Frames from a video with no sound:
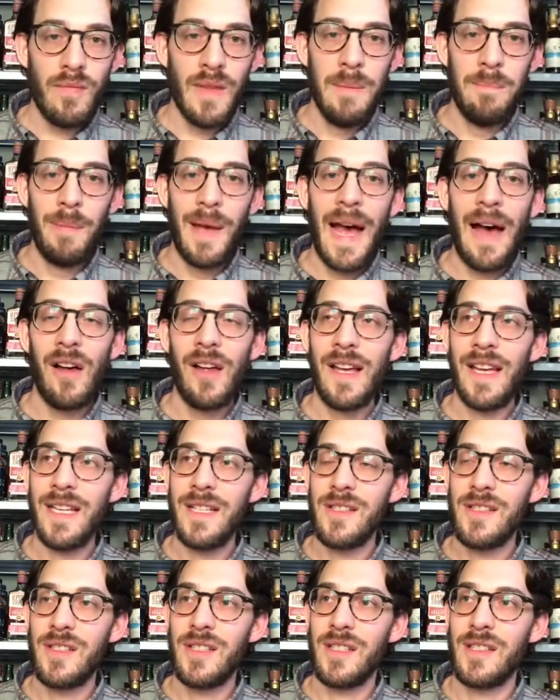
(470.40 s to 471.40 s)
Palate,
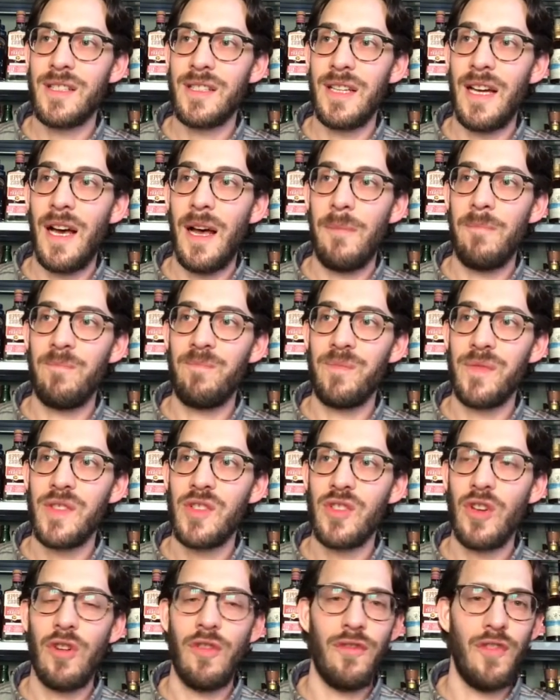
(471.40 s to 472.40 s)
it's just
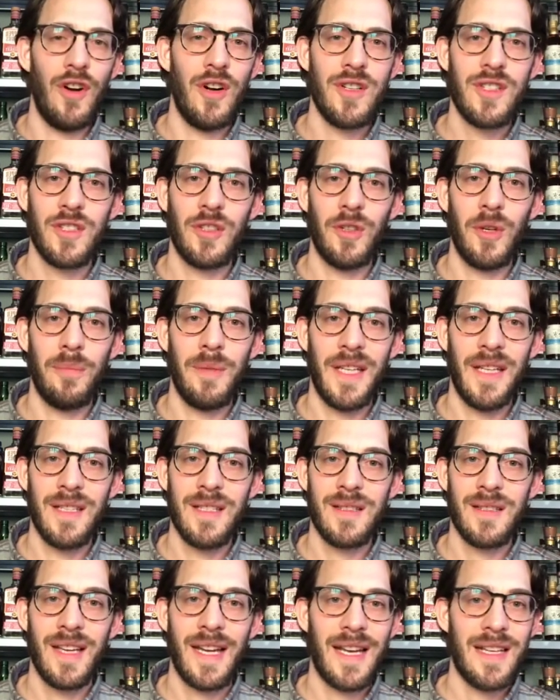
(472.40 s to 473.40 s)
so versatile
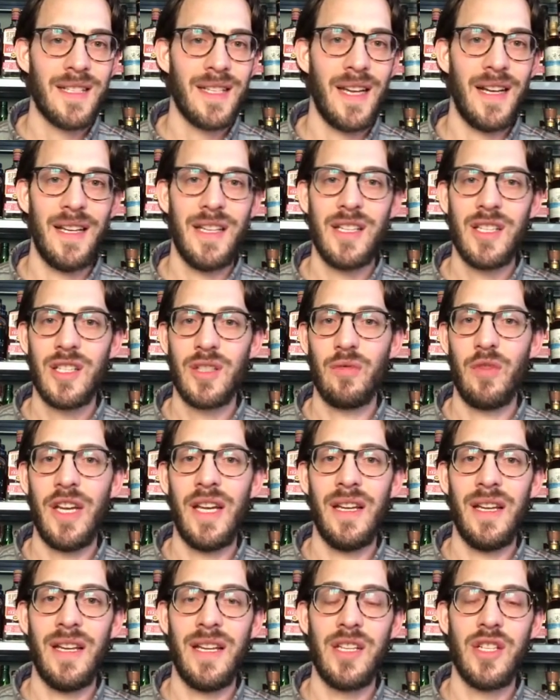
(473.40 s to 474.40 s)
because, like I said, it is
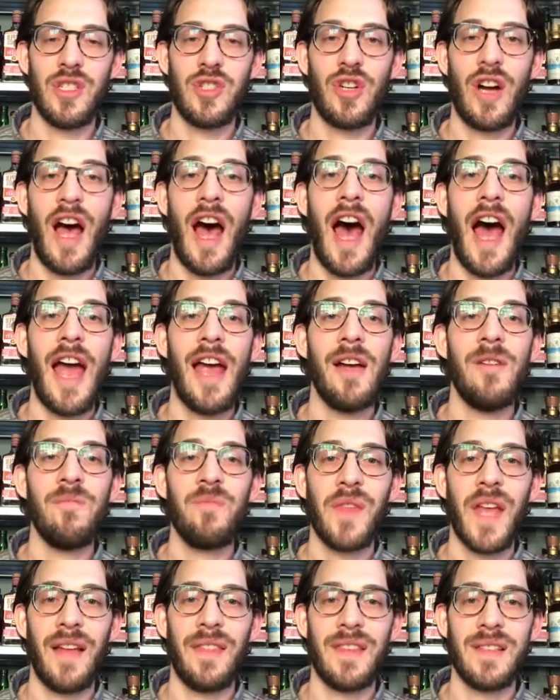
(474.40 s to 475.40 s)
sweet, it is dry
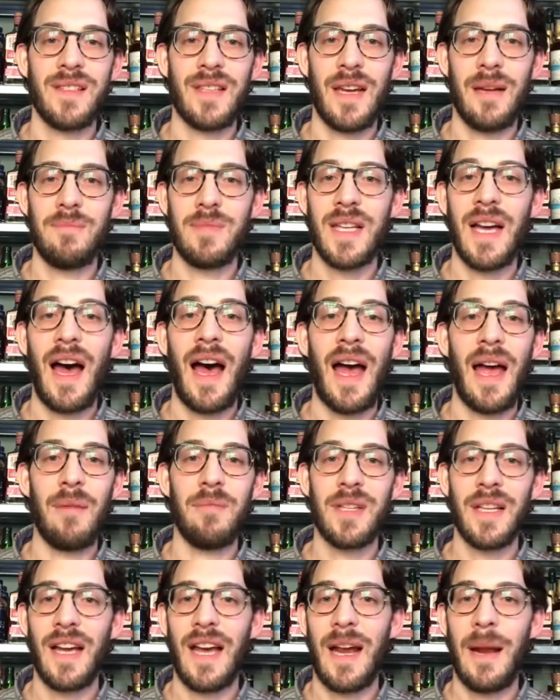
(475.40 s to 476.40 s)
at the same
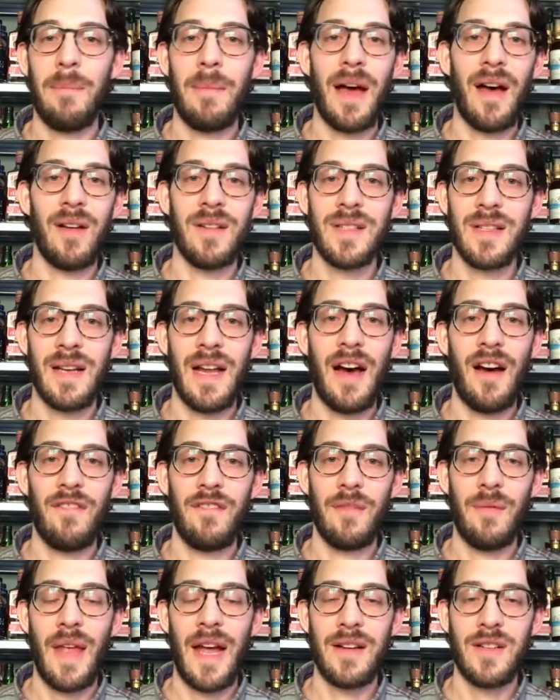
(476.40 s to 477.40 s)
time to kind of balance it out
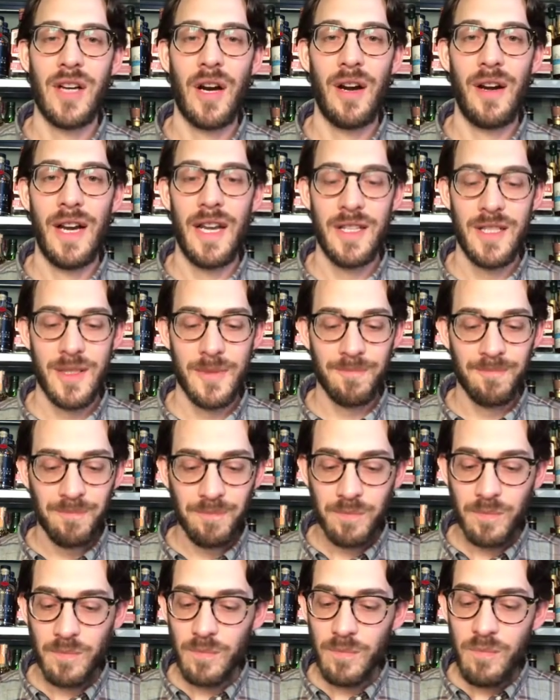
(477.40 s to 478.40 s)
from that tartness.
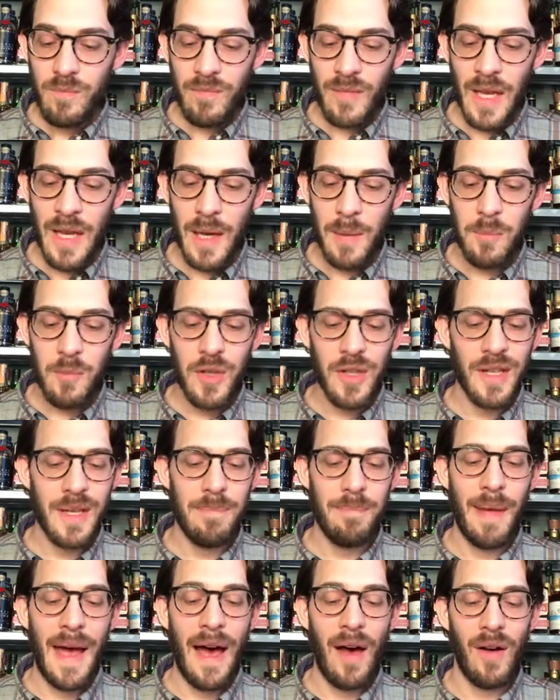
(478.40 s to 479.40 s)
Really
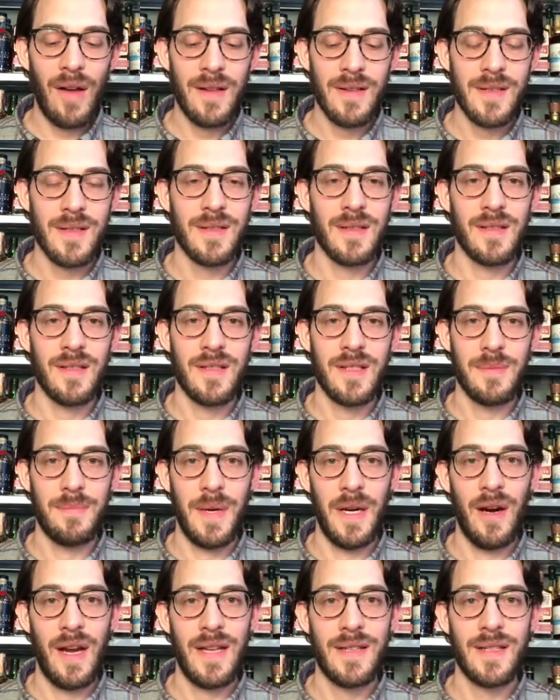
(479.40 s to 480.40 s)
balanced
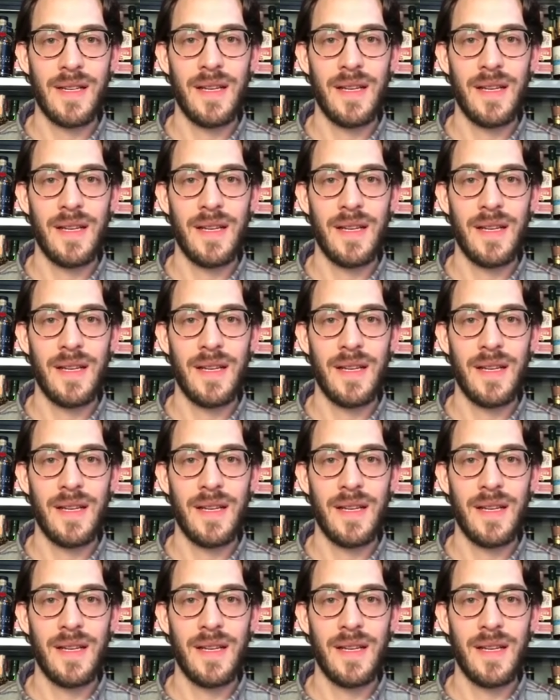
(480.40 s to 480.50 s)
spirit.